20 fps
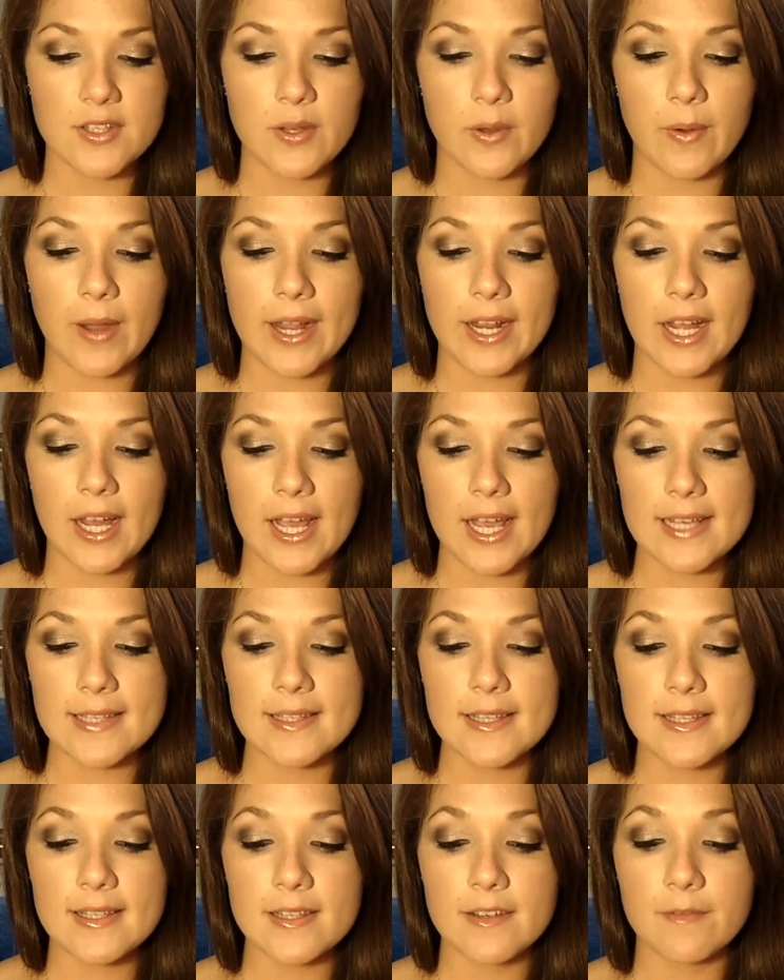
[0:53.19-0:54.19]
So I got
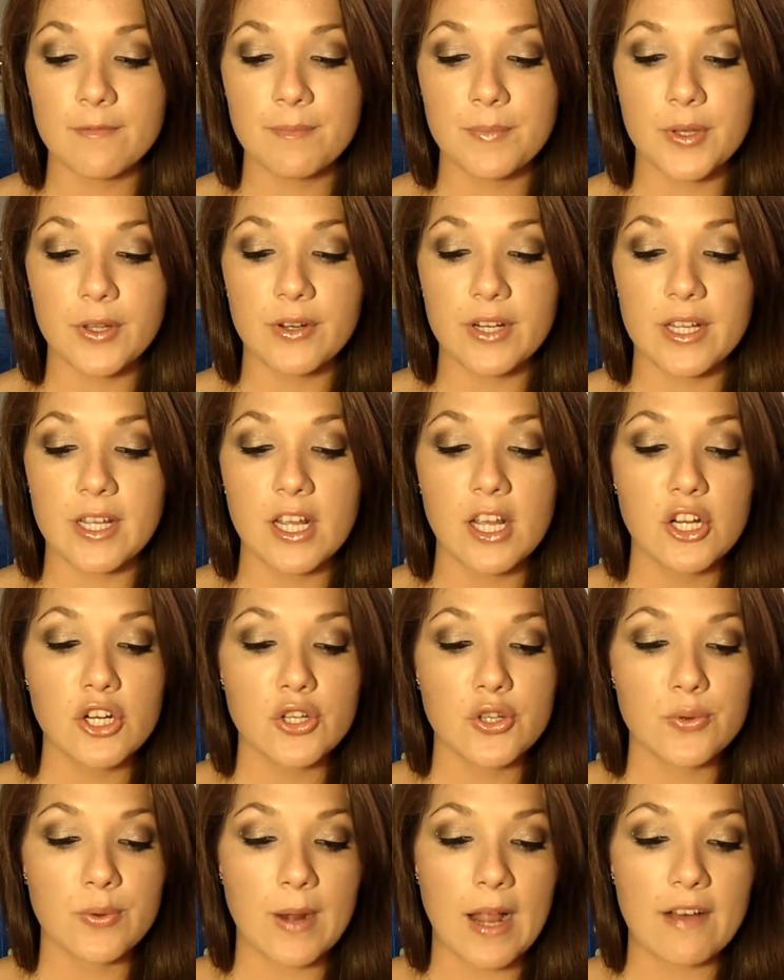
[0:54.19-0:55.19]
Essence of Beauty
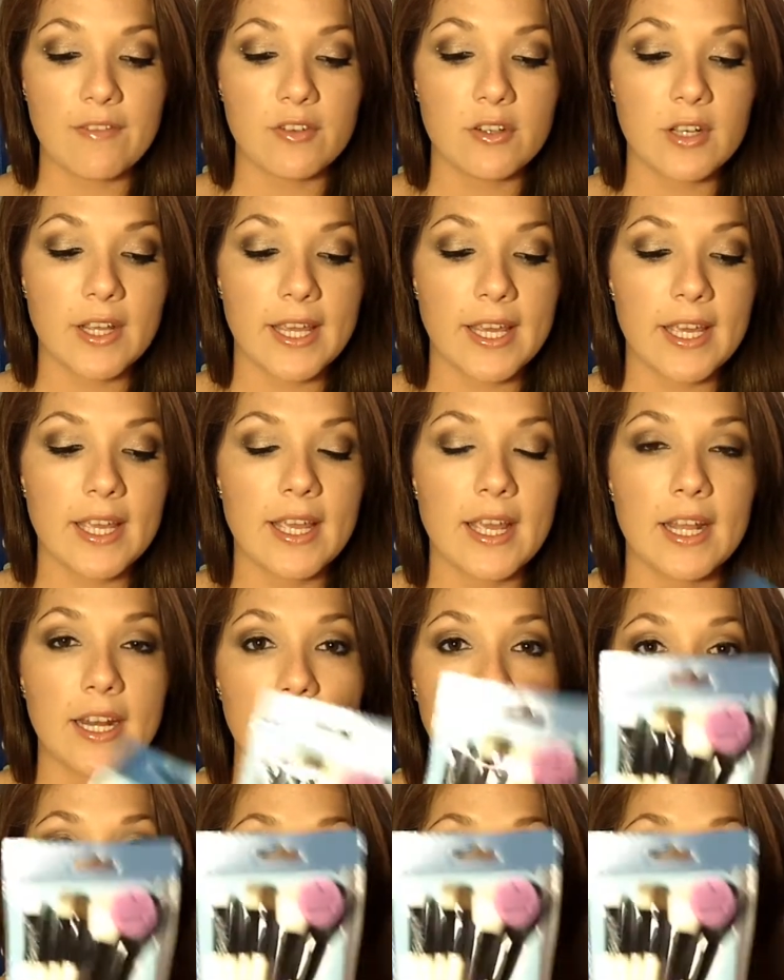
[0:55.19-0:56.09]
Travel Kit and it